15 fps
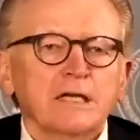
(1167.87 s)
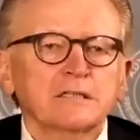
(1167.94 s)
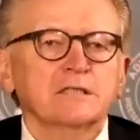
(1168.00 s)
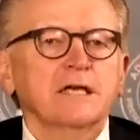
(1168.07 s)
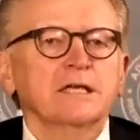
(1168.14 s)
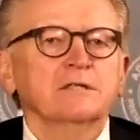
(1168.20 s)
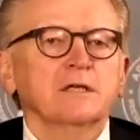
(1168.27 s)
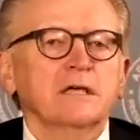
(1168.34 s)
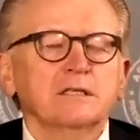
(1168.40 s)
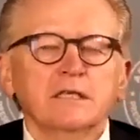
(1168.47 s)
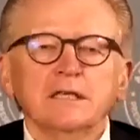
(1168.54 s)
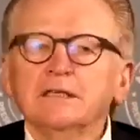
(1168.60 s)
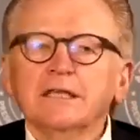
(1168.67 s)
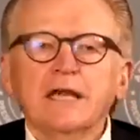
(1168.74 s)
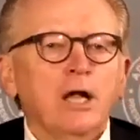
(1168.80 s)

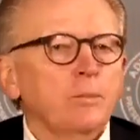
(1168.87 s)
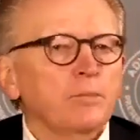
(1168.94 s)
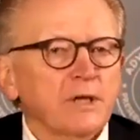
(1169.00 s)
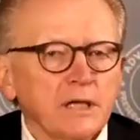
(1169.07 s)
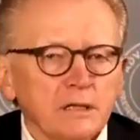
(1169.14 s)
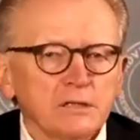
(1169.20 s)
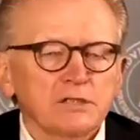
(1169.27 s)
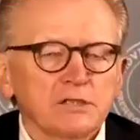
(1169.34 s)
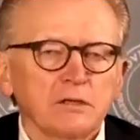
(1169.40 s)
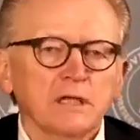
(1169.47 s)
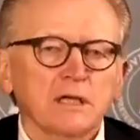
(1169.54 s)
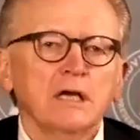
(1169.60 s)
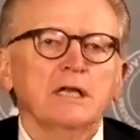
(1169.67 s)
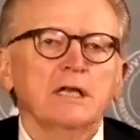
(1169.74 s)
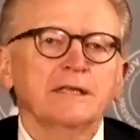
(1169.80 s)
It didn't help the
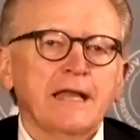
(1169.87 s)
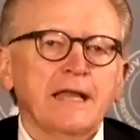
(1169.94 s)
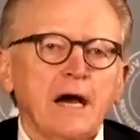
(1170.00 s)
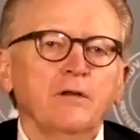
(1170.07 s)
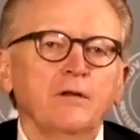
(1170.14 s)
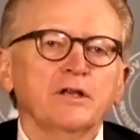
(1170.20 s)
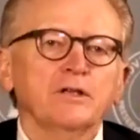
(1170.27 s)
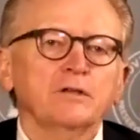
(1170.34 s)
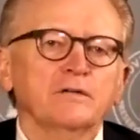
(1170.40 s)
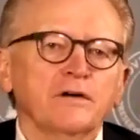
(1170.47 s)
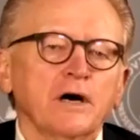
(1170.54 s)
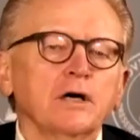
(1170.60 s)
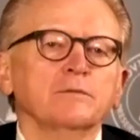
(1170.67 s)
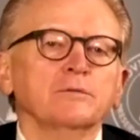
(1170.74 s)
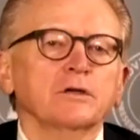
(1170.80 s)
industry. Now that you're
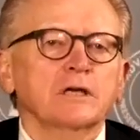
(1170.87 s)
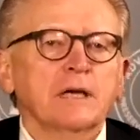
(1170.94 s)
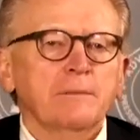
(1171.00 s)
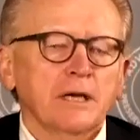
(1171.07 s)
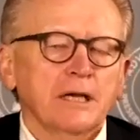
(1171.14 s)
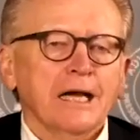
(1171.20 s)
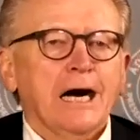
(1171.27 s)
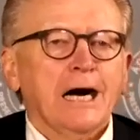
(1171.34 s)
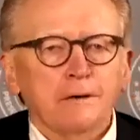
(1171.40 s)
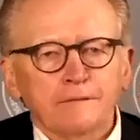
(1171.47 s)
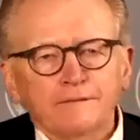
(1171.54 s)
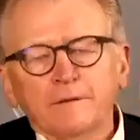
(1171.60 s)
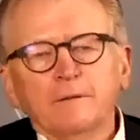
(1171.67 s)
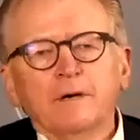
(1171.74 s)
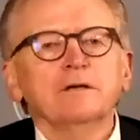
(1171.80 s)
coming
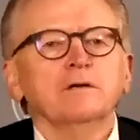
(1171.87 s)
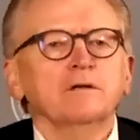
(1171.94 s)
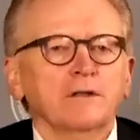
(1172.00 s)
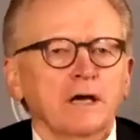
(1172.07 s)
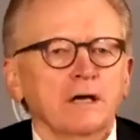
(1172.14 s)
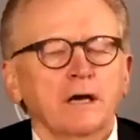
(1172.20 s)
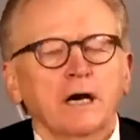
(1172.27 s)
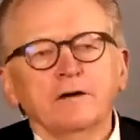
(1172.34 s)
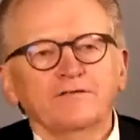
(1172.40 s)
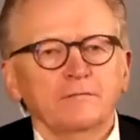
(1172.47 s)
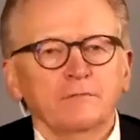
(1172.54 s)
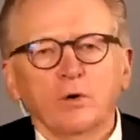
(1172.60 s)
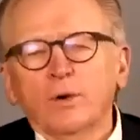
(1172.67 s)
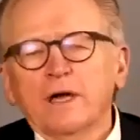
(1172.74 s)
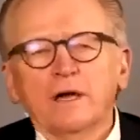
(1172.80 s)
out from
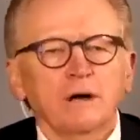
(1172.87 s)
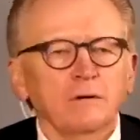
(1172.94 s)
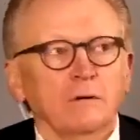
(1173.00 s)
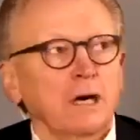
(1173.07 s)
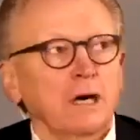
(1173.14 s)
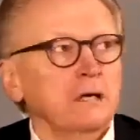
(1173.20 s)
away.